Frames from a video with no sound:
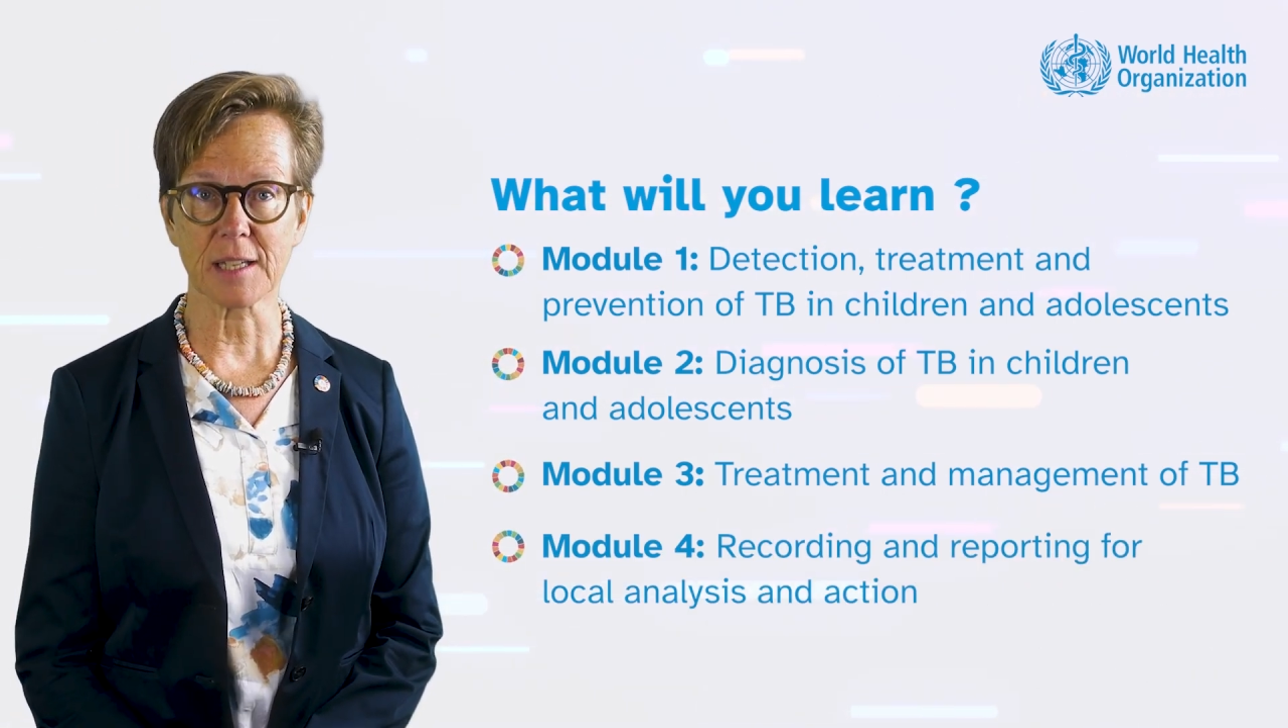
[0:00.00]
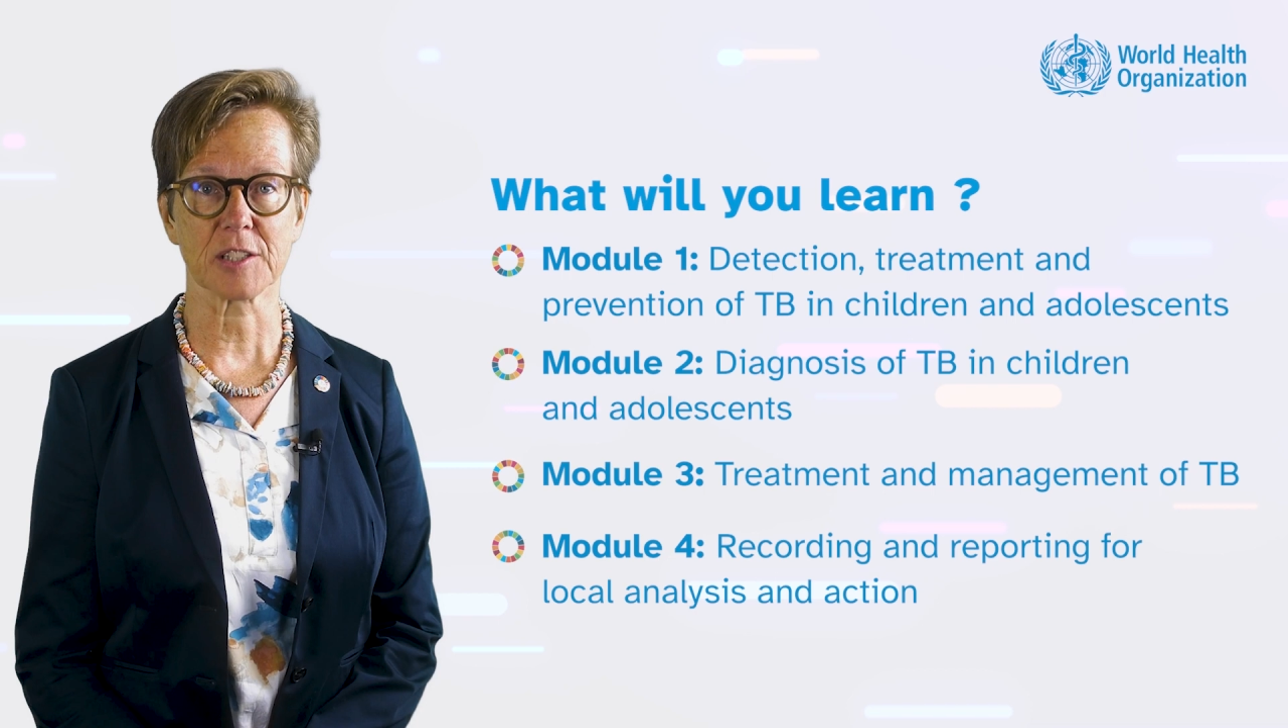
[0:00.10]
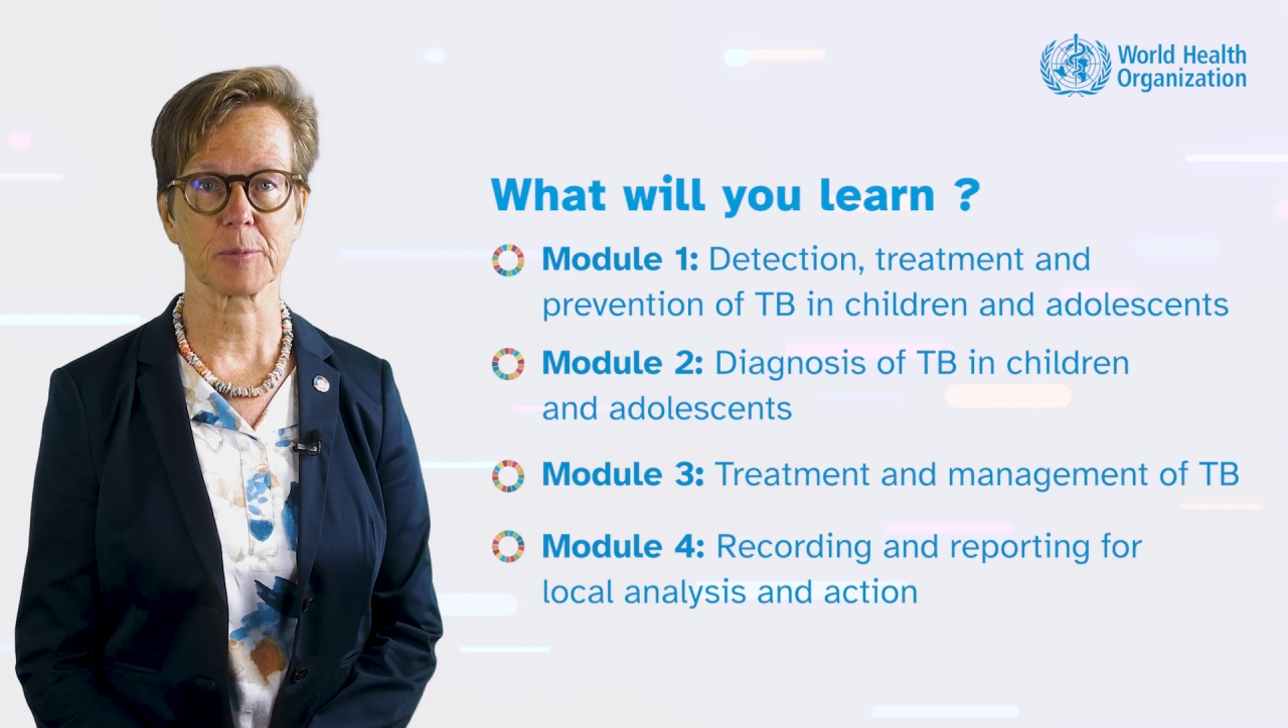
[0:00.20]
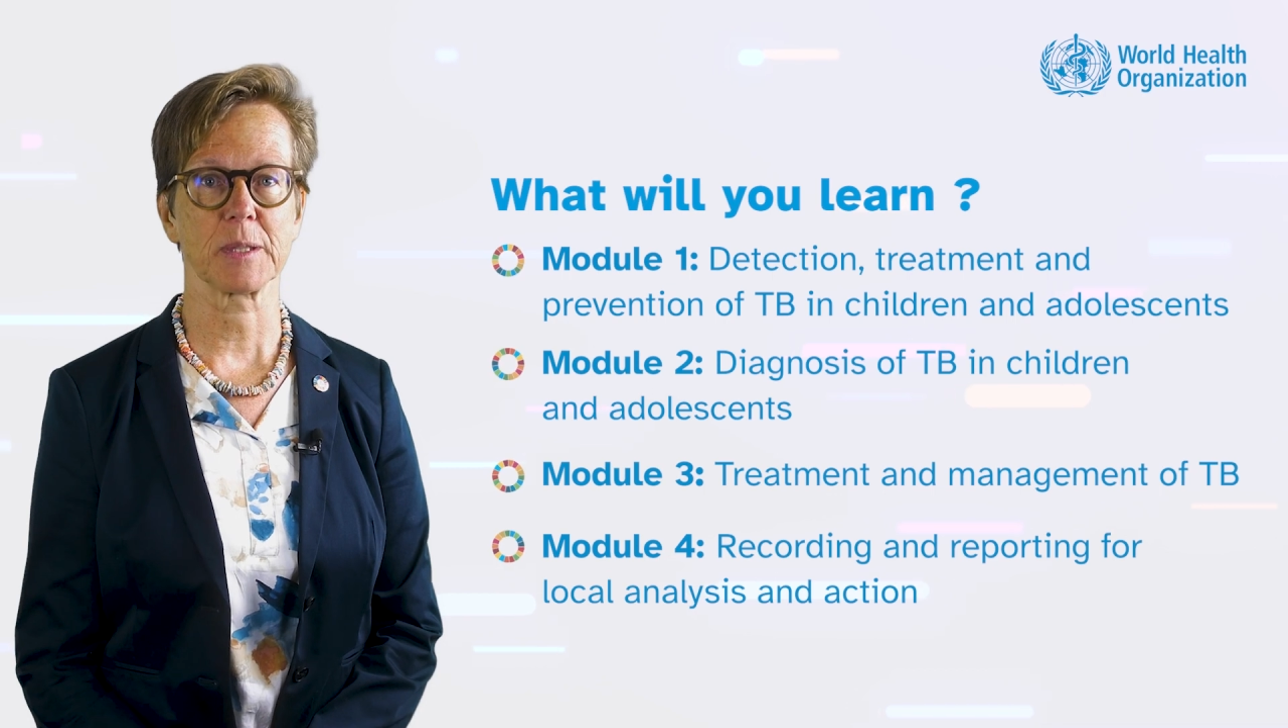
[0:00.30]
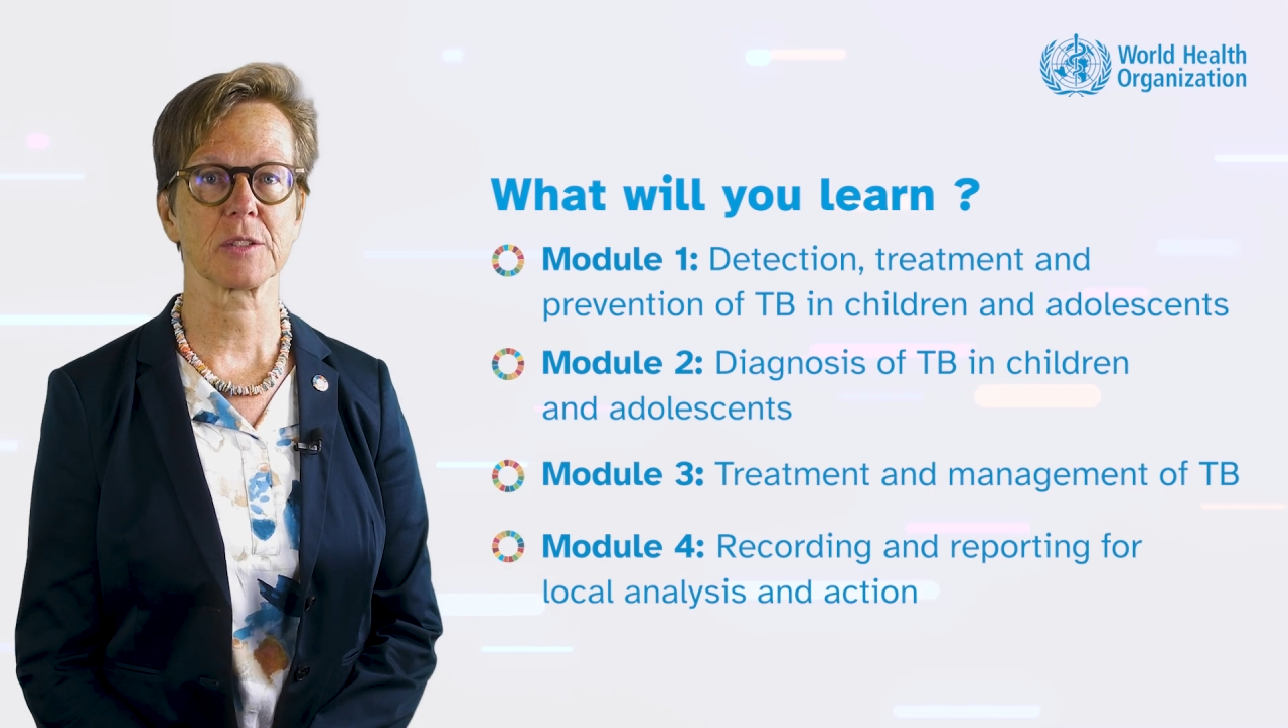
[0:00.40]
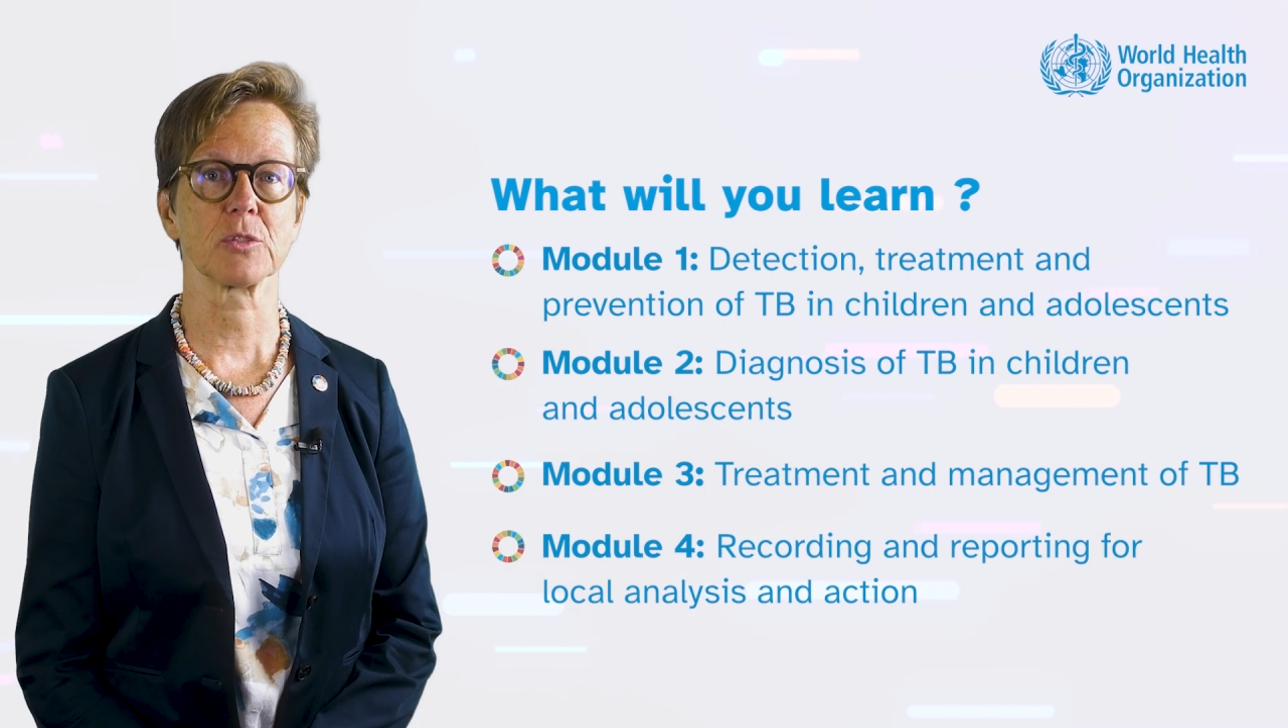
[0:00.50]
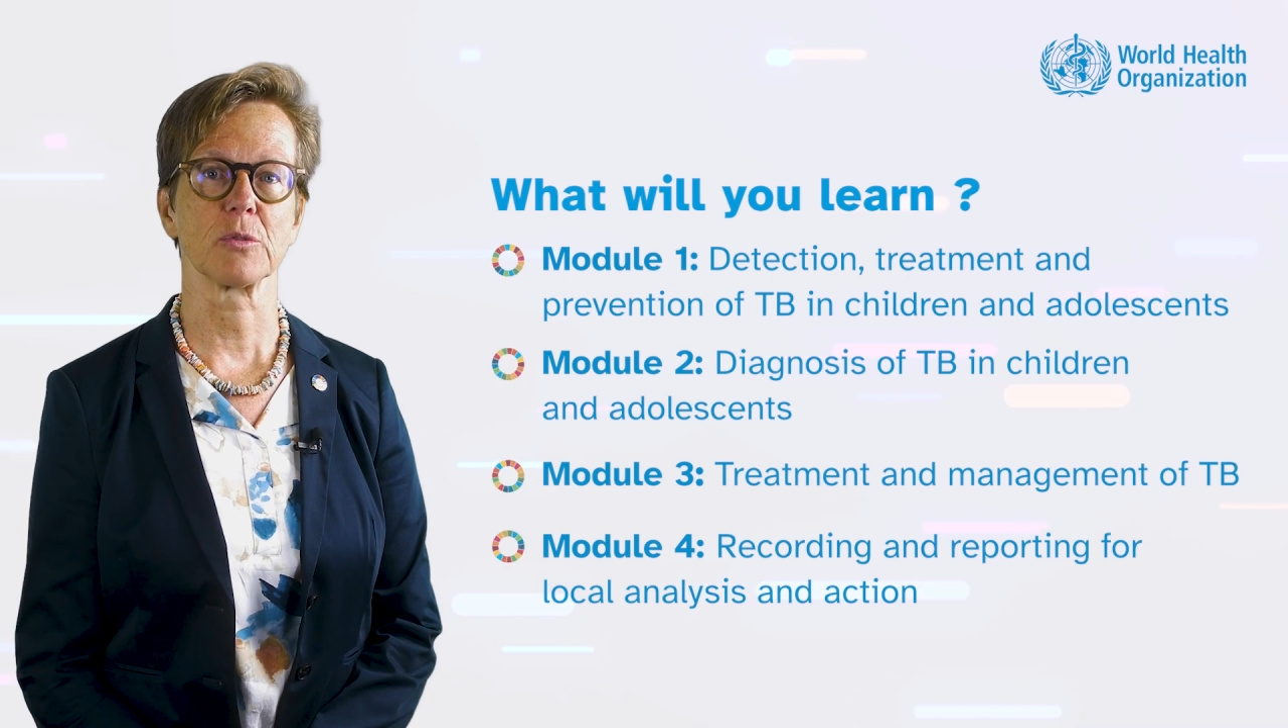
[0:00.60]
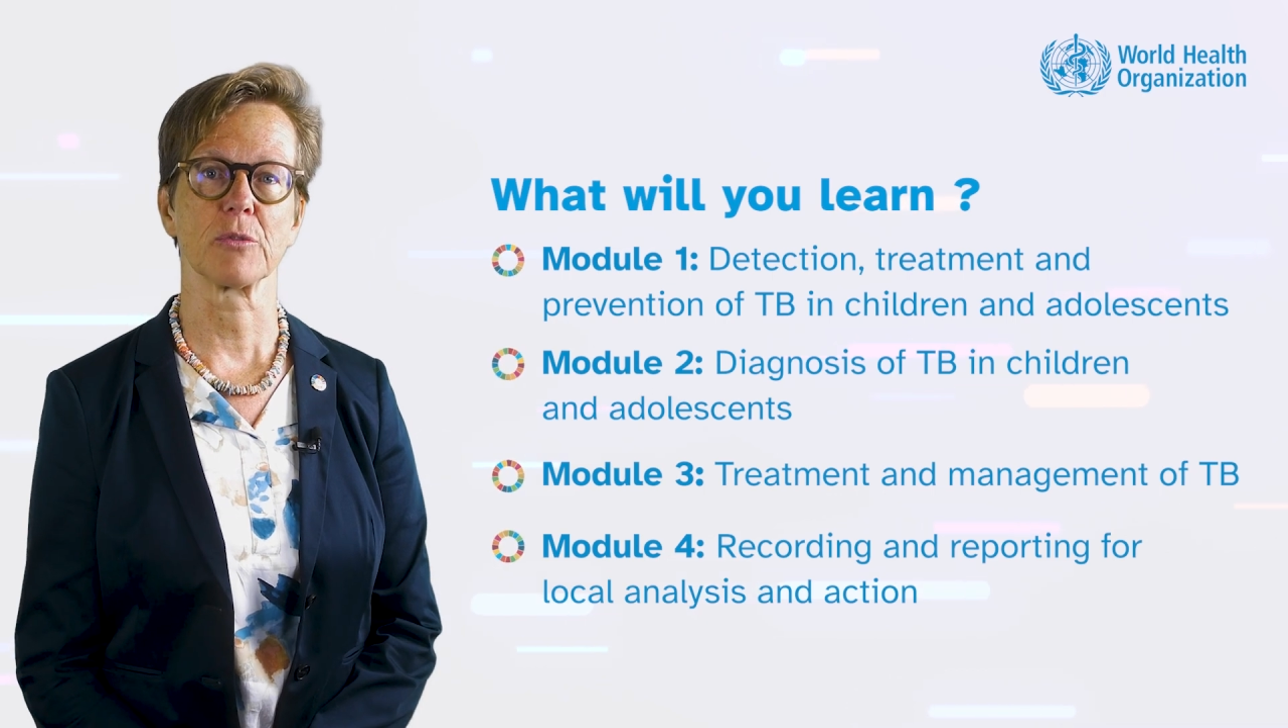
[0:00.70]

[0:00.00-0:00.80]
aspects of